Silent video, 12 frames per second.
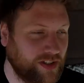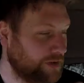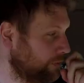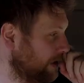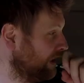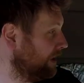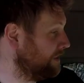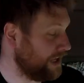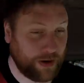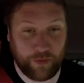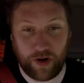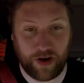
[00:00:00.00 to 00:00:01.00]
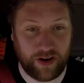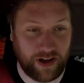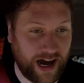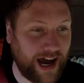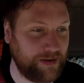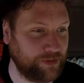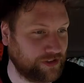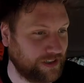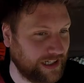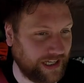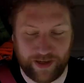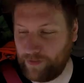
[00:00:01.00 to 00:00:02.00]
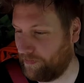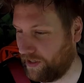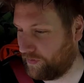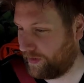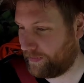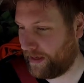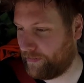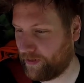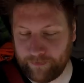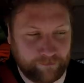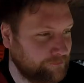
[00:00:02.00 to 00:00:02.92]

Well, they were absolutely lovely people.